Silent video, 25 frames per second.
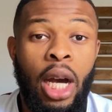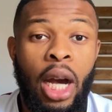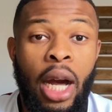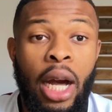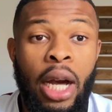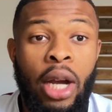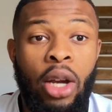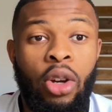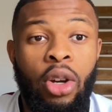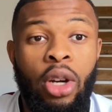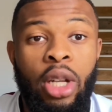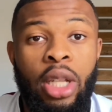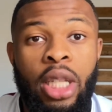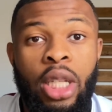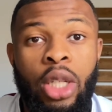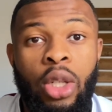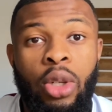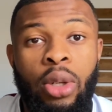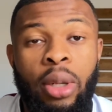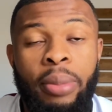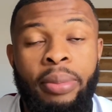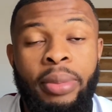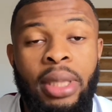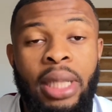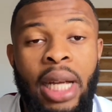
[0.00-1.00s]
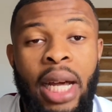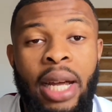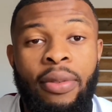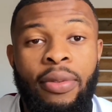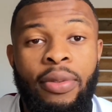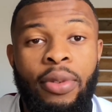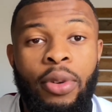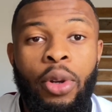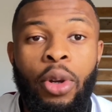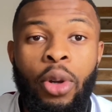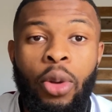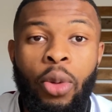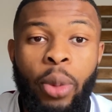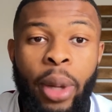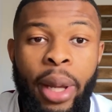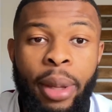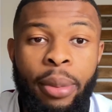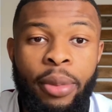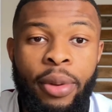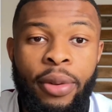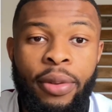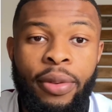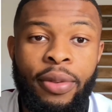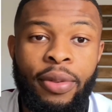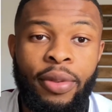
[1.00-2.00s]
I got a deal. I'm signed for
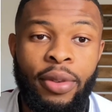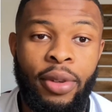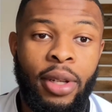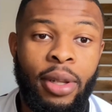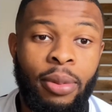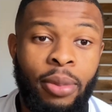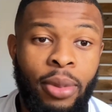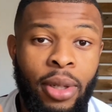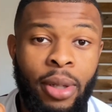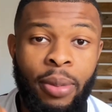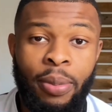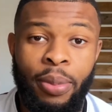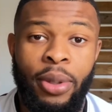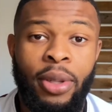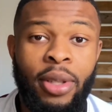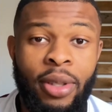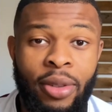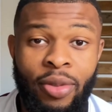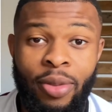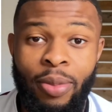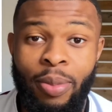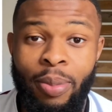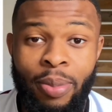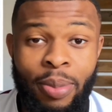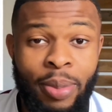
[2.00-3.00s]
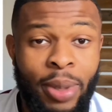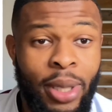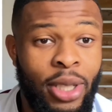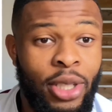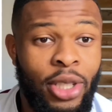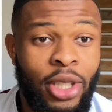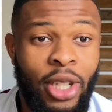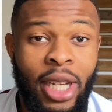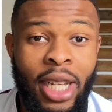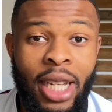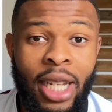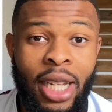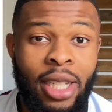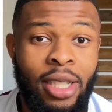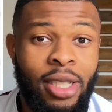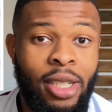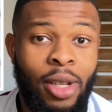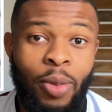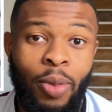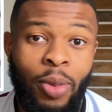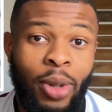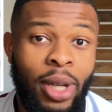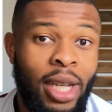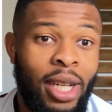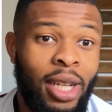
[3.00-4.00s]
Weymouth. I'm going to put the picture here
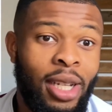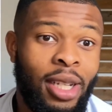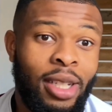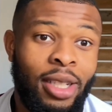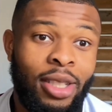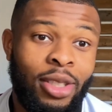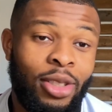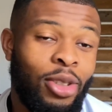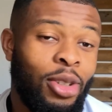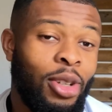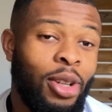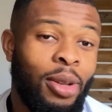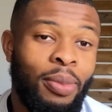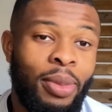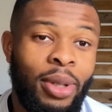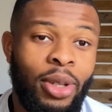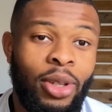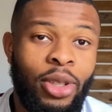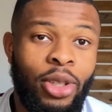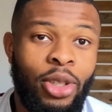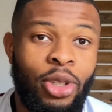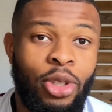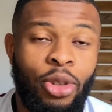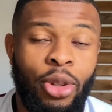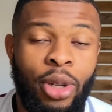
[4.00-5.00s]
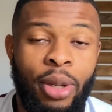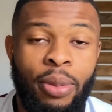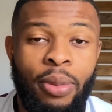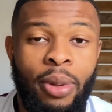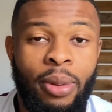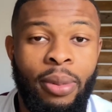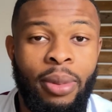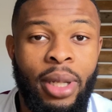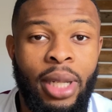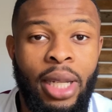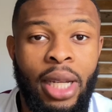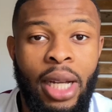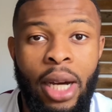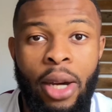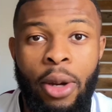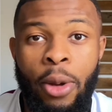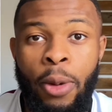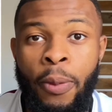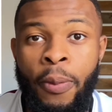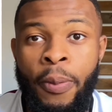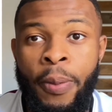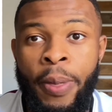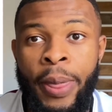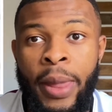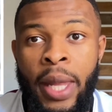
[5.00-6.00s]
somewhere. It's going to be on the screen probably
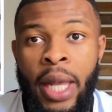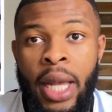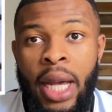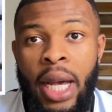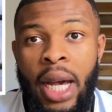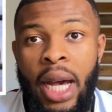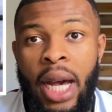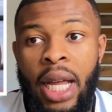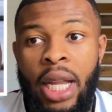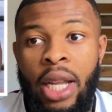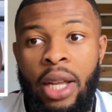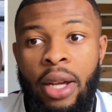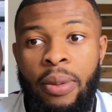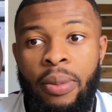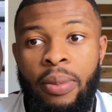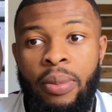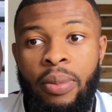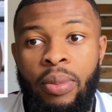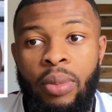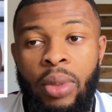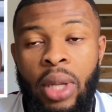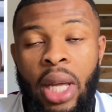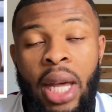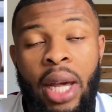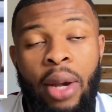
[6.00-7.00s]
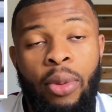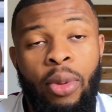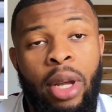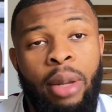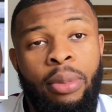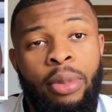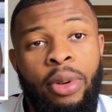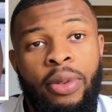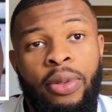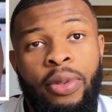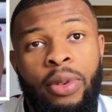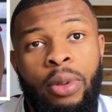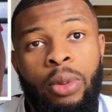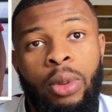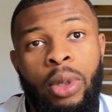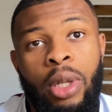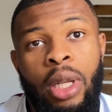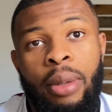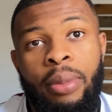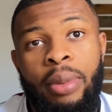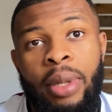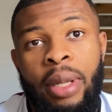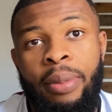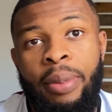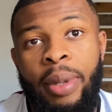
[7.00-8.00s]
now. And yeah, Weymouth Football
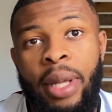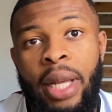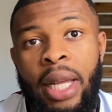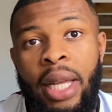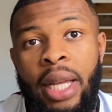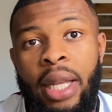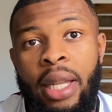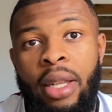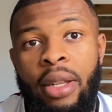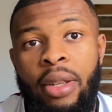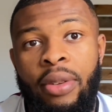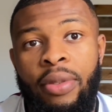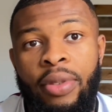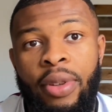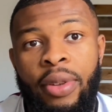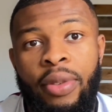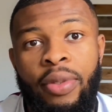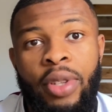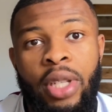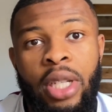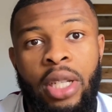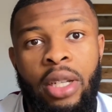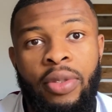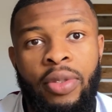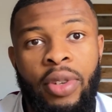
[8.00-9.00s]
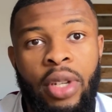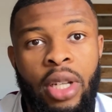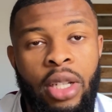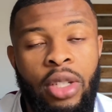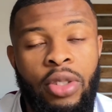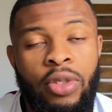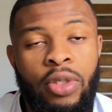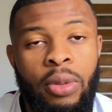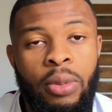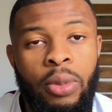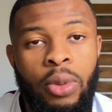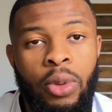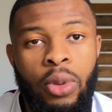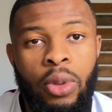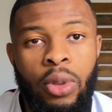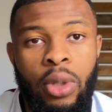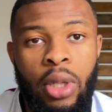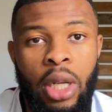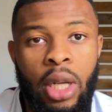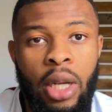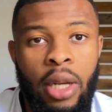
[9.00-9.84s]
Club, they play in the 5th tier of English football,